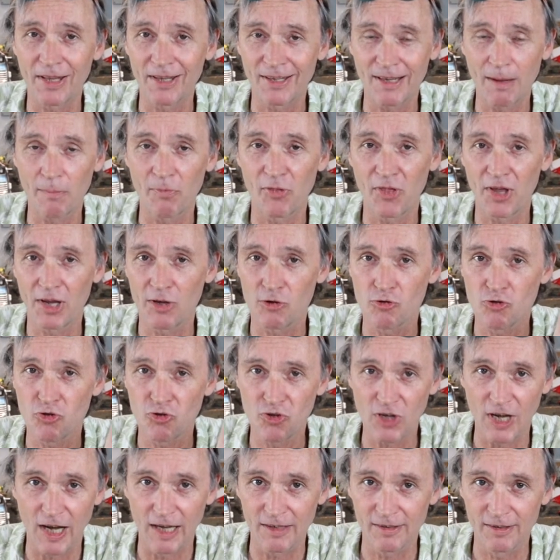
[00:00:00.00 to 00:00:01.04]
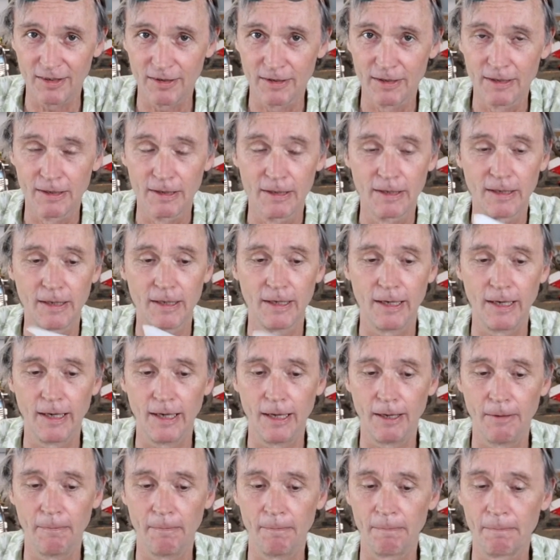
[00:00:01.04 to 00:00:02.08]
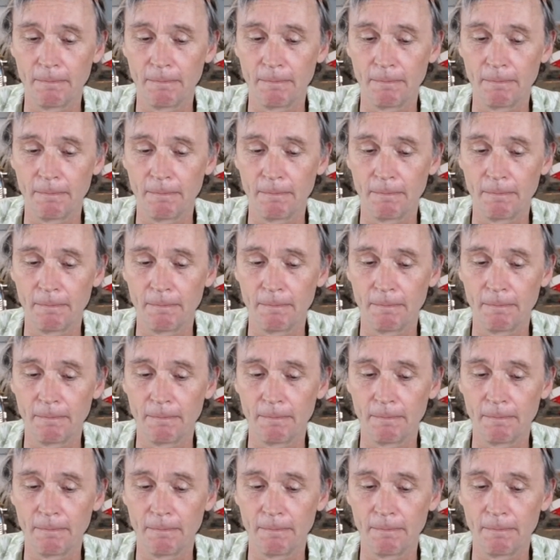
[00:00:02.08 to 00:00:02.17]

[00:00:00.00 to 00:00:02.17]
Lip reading: something shut. No